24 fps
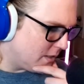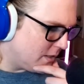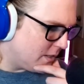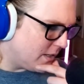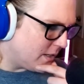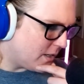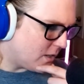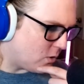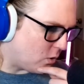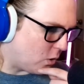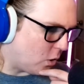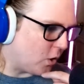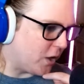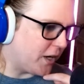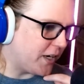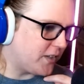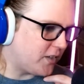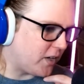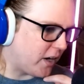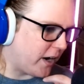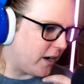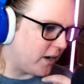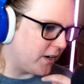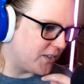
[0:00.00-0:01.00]
Glory
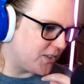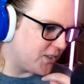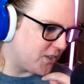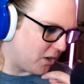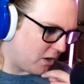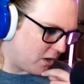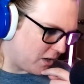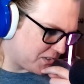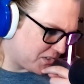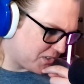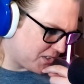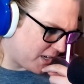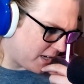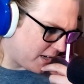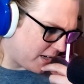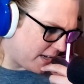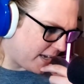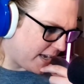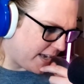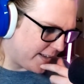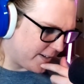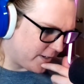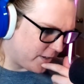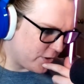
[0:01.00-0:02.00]
to our Stazka
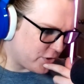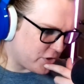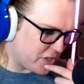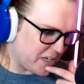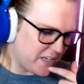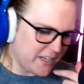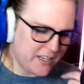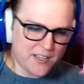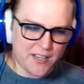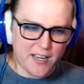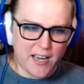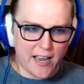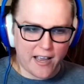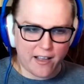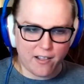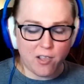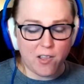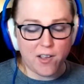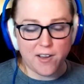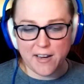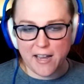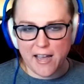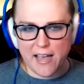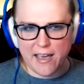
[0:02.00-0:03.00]
energy. Yeah,
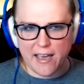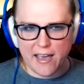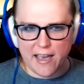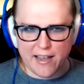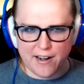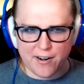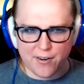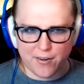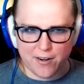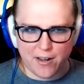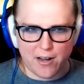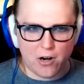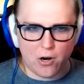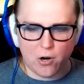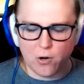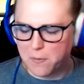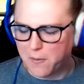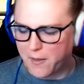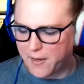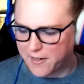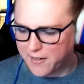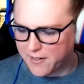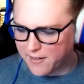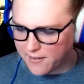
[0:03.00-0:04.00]
like, I don't know.
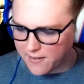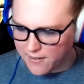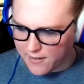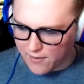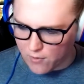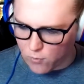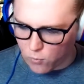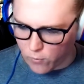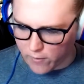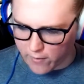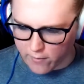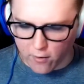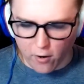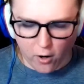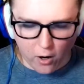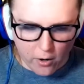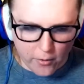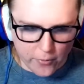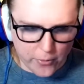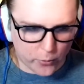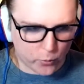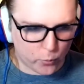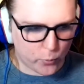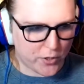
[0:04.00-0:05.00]
Like, where are
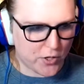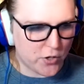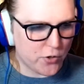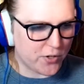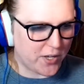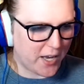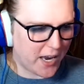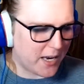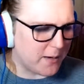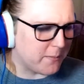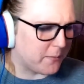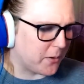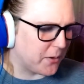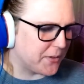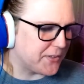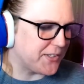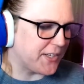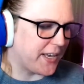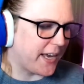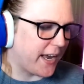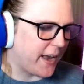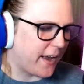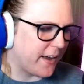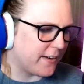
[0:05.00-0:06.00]
all the real gamers
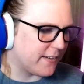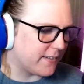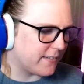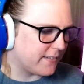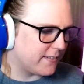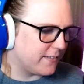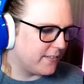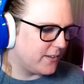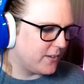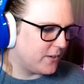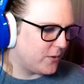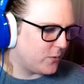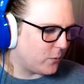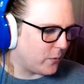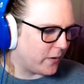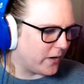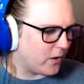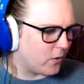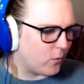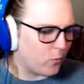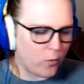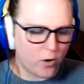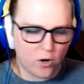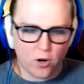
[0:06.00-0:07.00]
at?
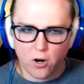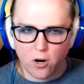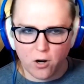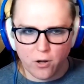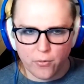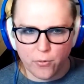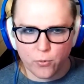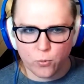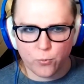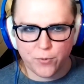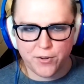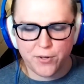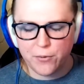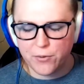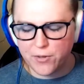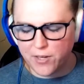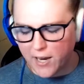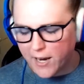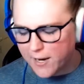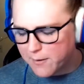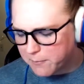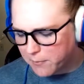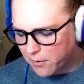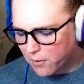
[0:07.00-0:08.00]
Where are all the real
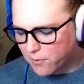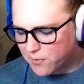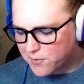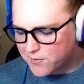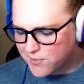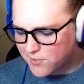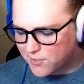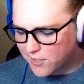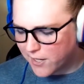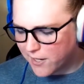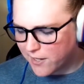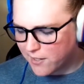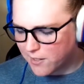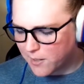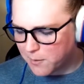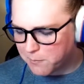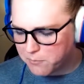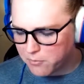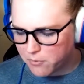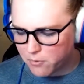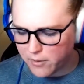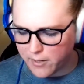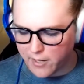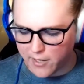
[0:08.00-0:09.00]
gamers that
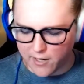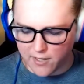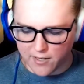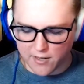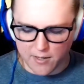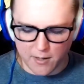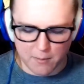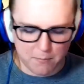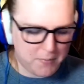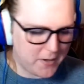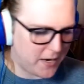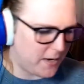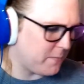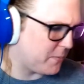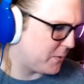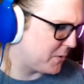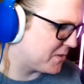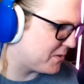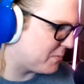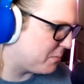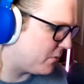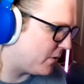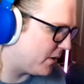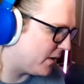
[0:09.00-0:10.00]
played
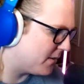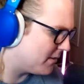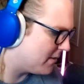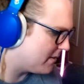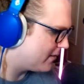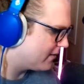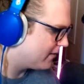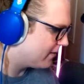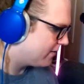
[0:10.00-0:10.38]
Papers, Please?